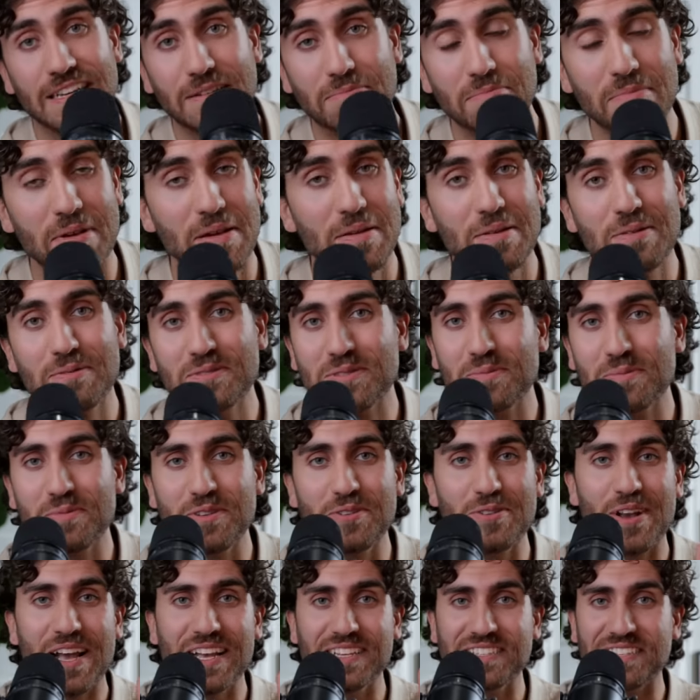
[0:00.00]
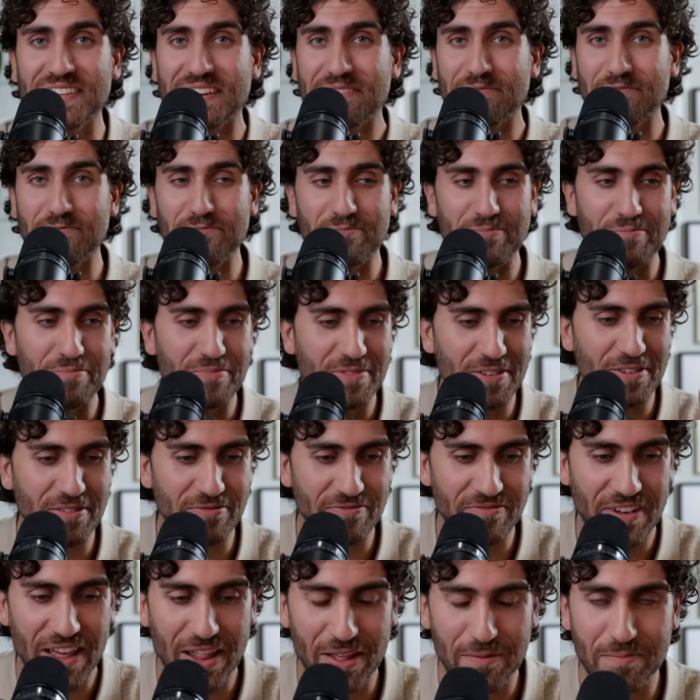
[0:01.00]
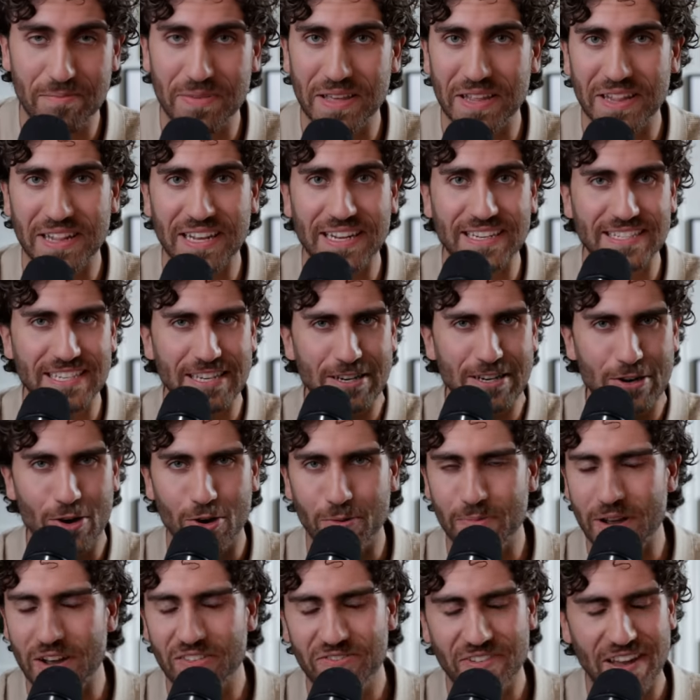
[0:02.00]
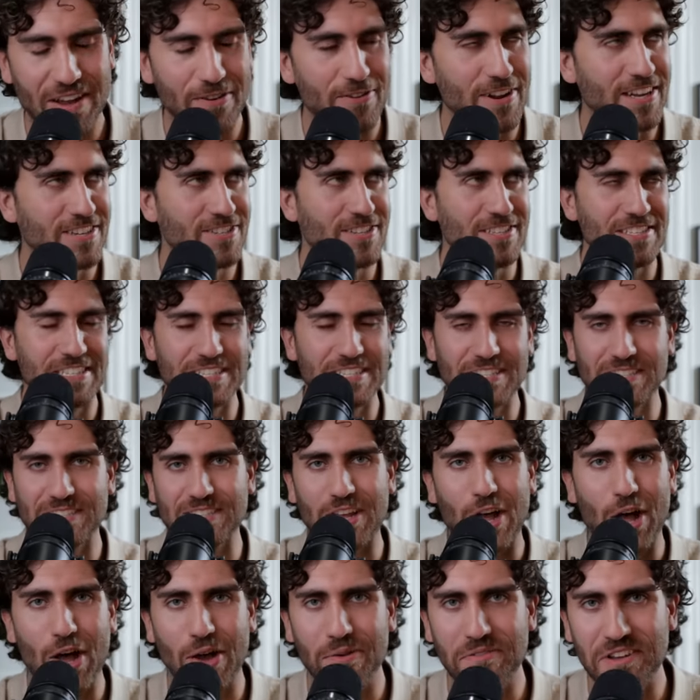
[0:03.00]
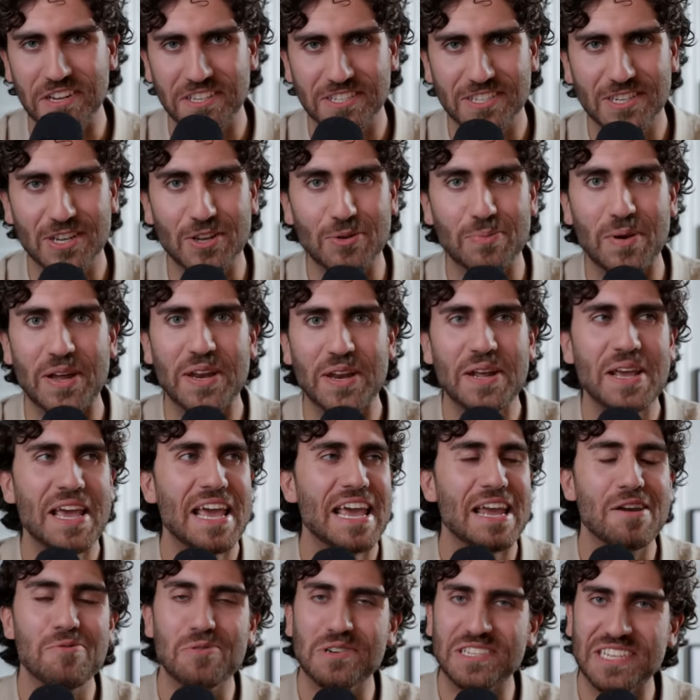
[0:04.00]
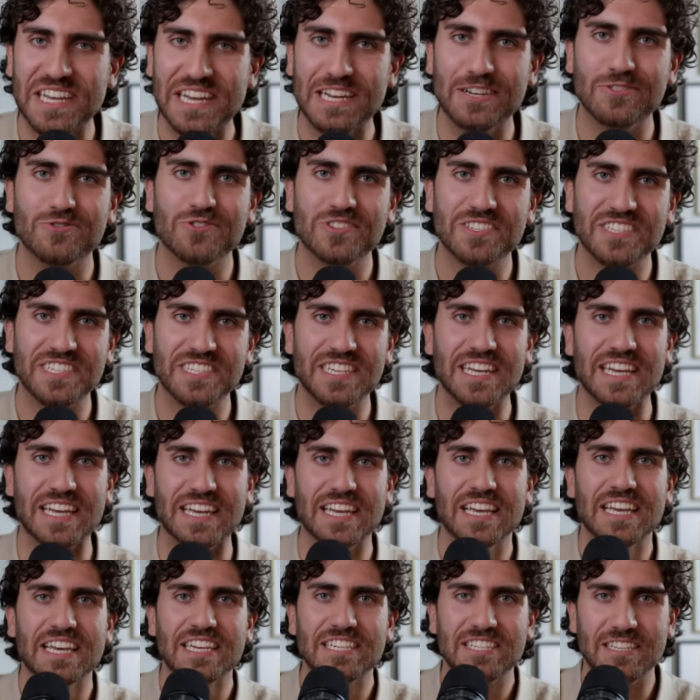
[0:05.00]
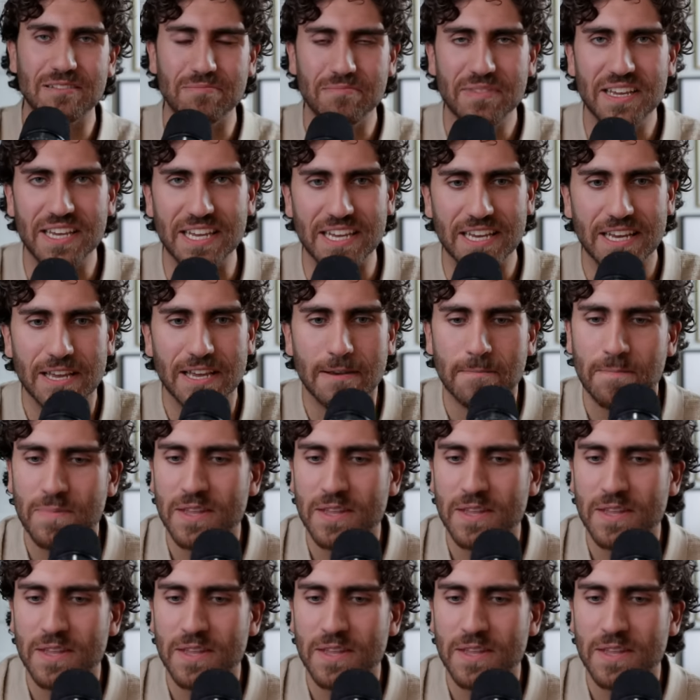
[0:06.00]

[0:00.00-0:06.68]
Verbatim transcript: And maybe some of you guys that have developed buildings and know about foundations, this is obvious to you, but it was interesting to me.